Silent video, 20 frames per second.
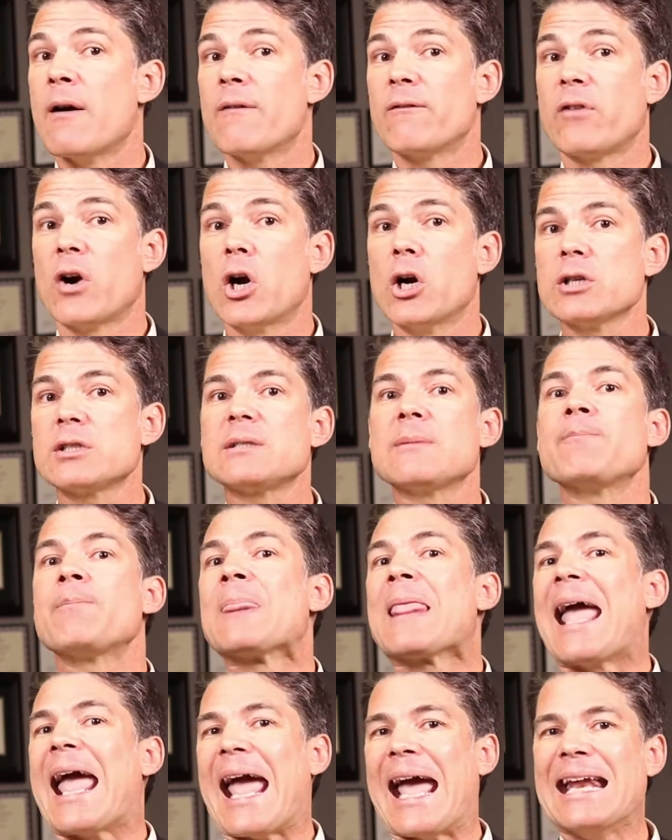First,
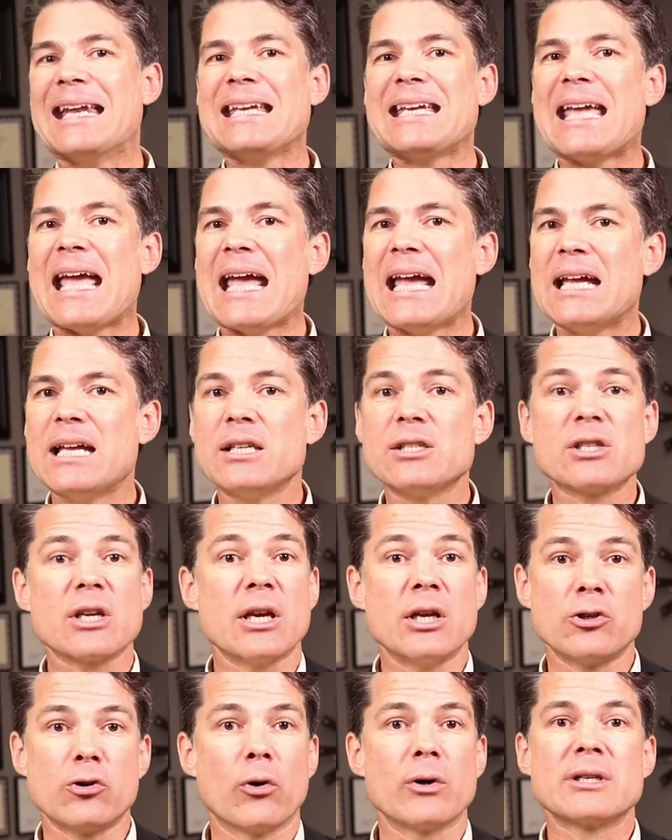any gains
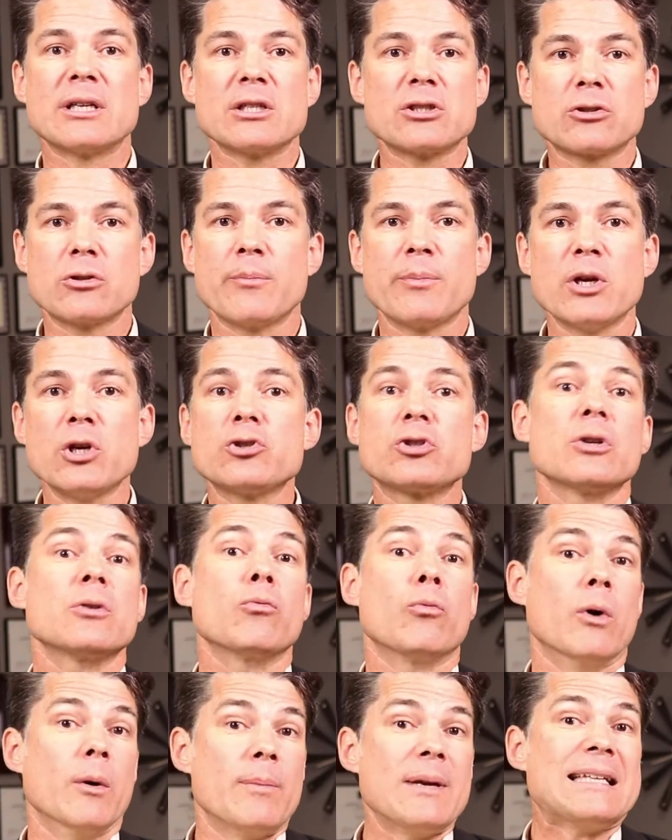in your
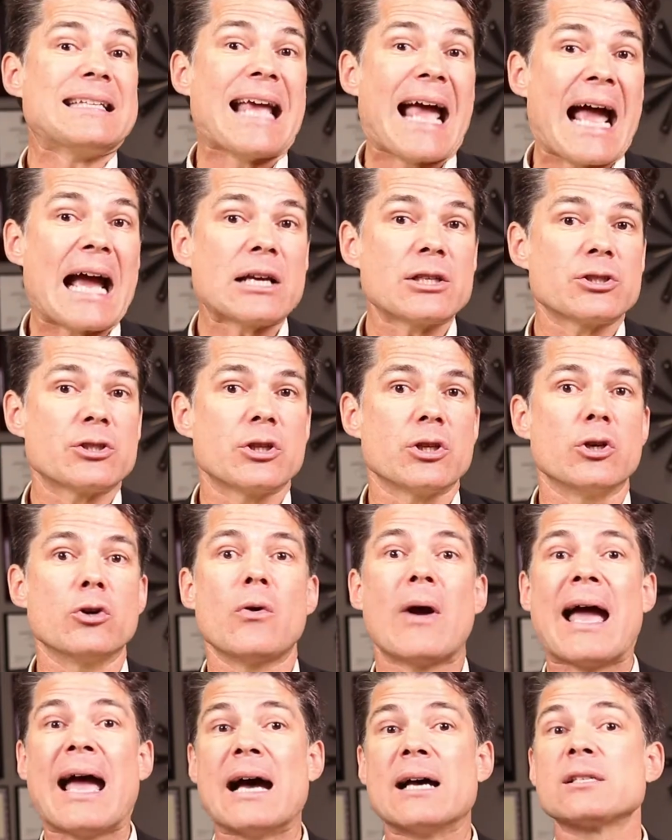distribution will be taxed to
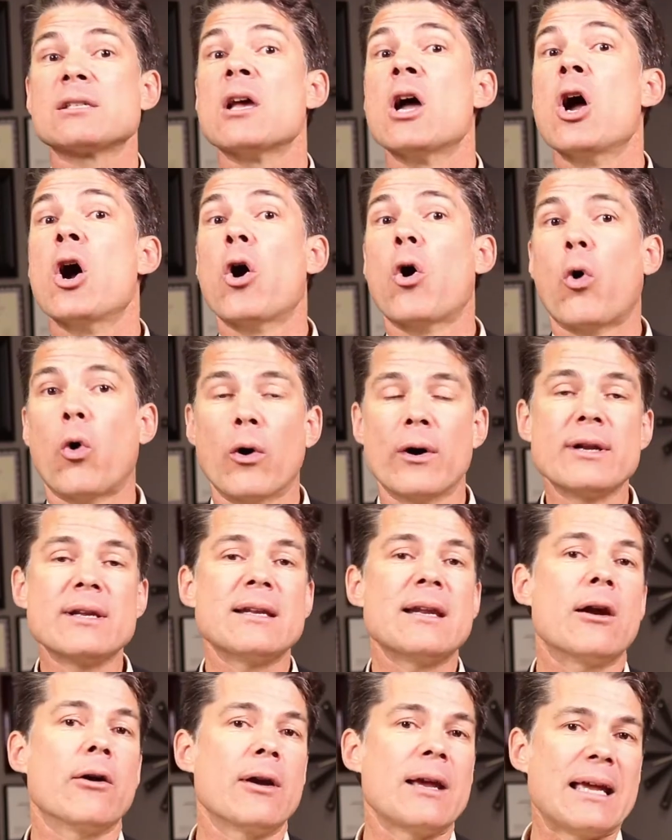you as
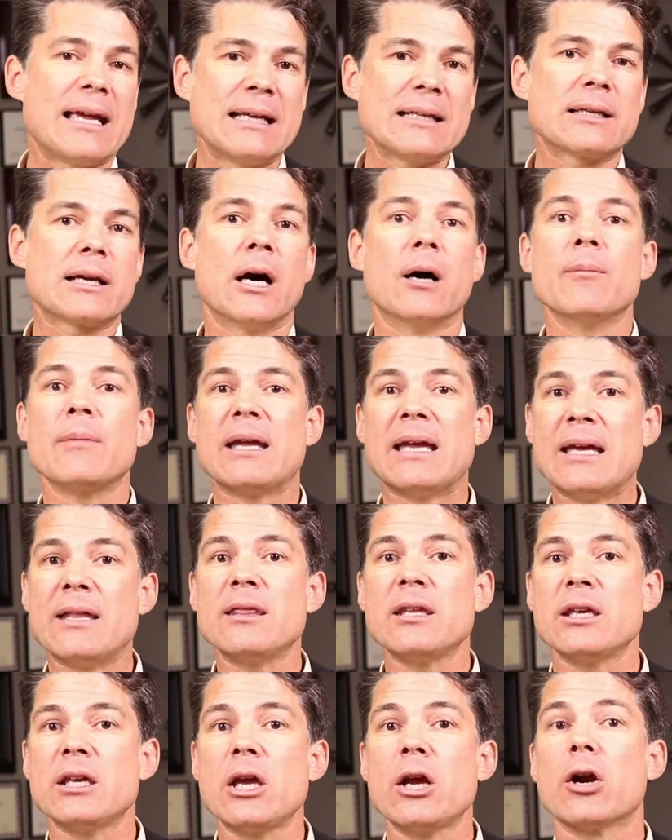ordinary income in
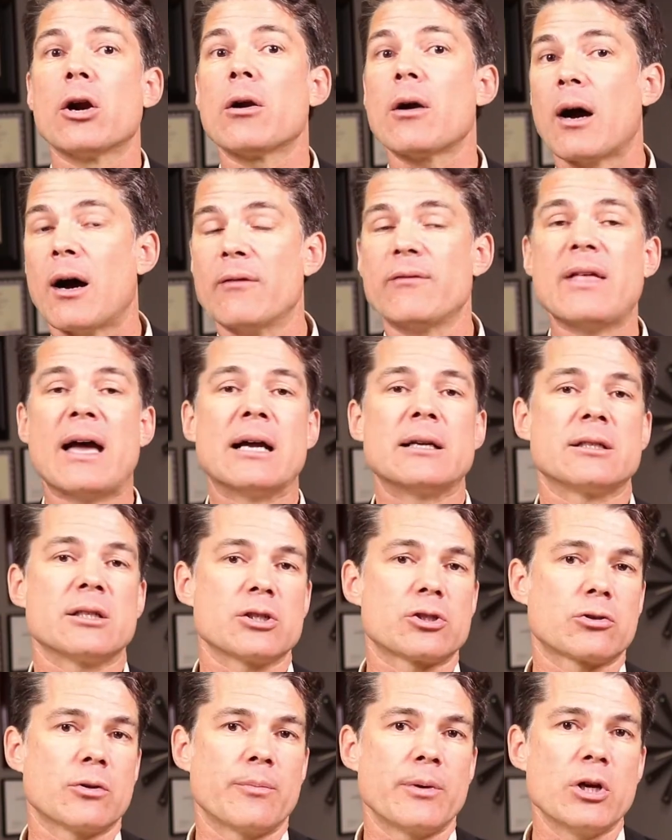the year of that
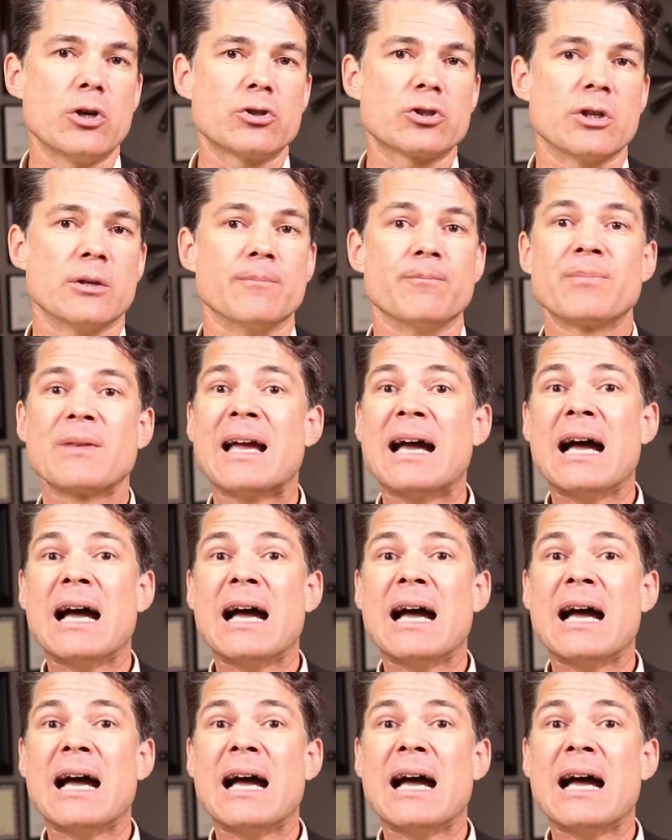distribution.